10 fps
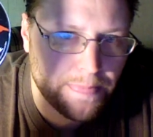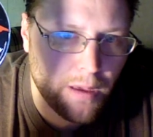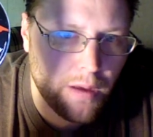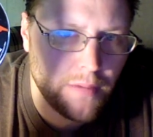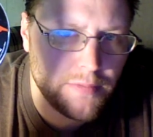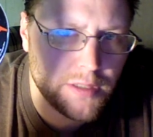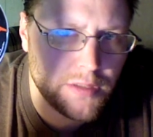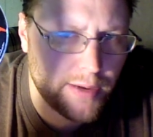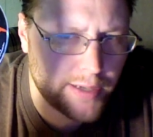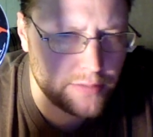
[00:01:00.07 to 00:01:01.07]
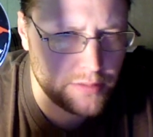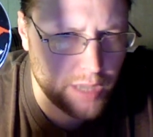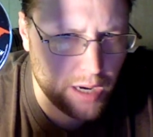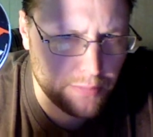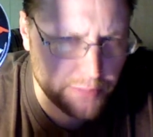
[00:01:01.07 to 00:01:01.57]
of a director
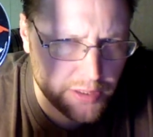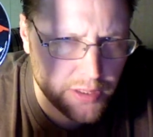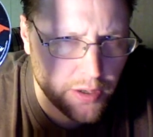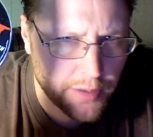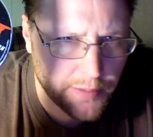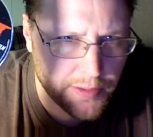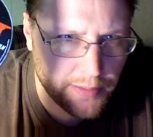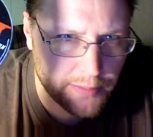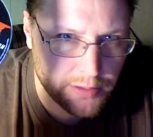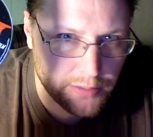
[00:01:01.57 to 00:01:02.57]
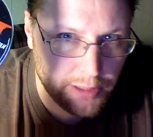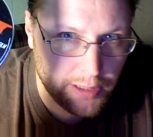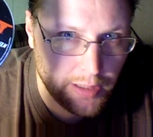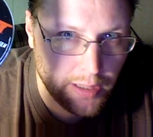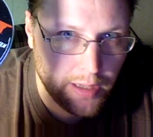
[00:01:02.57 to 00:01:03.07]
not really knowing what they were
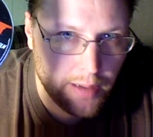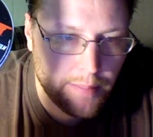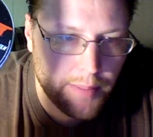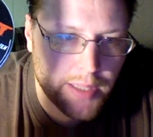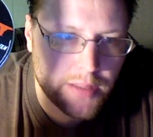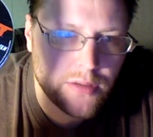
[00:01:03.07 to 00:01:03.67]
doing, but